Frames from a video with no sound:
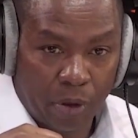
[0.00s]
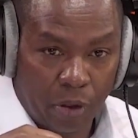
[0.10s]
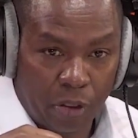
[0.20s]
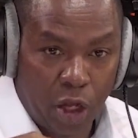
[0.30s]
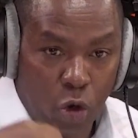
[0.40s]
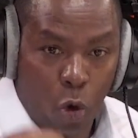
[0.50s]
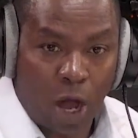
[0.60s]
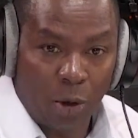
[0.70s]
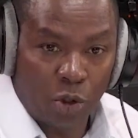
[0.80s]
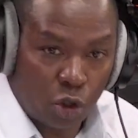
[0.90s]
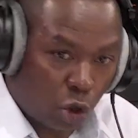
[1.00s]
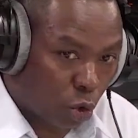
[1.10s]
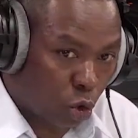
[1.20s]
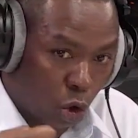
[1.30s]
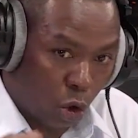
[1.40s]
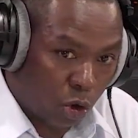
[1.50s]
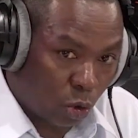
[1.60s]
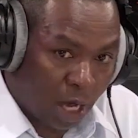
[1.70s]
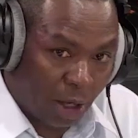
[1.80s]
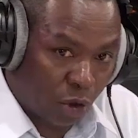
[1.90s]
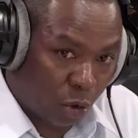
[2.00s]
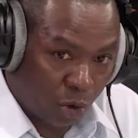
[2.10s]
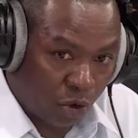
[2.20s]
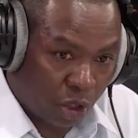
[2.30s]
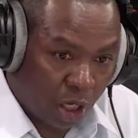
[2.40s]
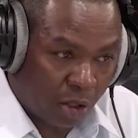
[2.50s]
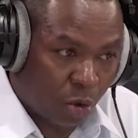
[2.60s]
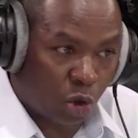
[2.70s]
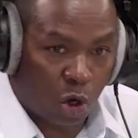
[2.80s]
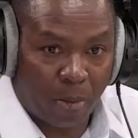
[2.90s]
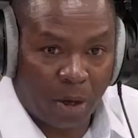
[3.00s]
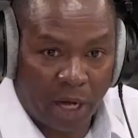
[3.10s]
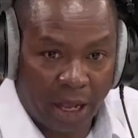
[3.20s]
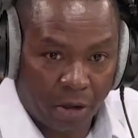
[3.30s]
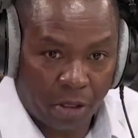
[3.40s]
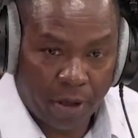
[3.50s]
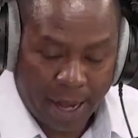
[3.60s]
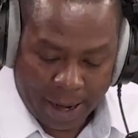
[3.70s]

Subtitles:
they go out door to door to households to talk about health.